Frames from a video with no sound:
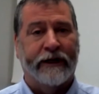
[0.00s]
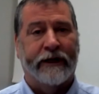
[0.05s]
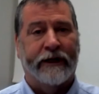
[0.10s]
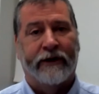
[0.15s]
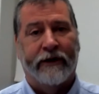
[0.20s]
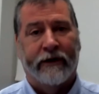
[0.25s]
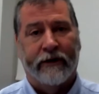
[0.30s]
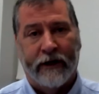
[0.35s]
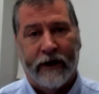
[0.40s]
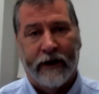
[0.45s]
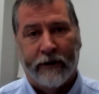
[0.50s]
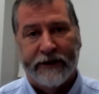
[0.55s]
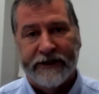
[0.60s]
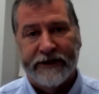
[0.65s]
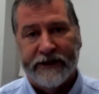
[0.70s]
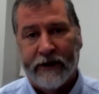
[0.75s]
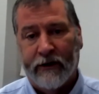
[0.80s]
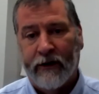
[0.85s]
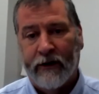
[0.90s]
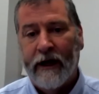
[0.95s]
in their notes.
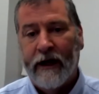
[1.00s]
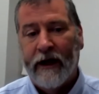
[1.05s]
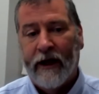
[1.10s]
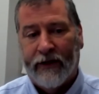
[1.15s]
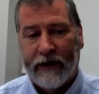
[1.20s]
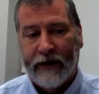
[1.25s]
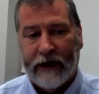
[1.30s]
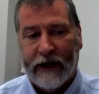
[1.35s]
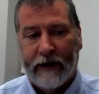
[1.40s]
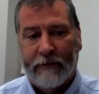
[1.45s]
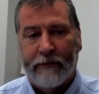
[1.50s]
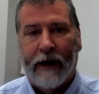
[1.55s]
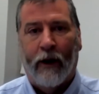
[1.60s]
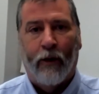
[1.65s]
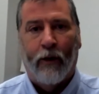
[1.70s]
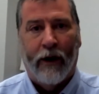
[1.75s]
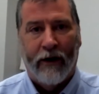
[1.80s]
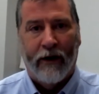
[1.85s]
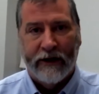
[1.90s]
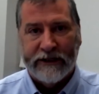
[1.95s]
So thinking about
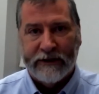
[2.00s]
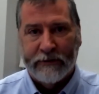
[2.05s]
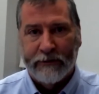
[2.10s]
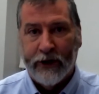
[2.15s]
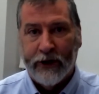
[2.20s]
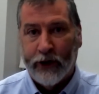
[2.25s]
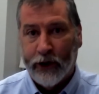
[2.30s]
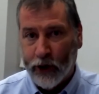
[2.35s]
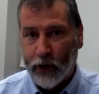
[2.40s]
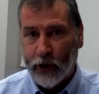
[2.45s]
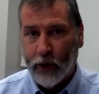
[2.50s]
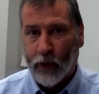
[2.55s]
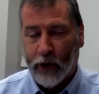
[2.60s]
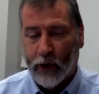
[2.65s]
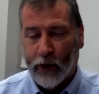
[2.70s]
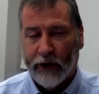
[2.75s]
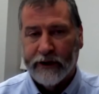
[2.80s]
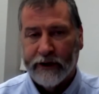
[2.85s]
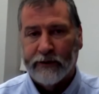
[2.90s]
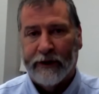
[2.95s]
what are some of the new
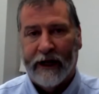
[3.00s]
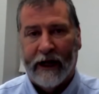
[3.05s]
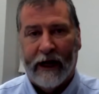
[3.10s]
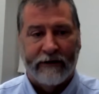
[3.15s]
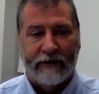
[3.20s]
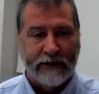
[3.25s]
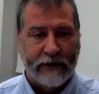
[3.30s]
words we have.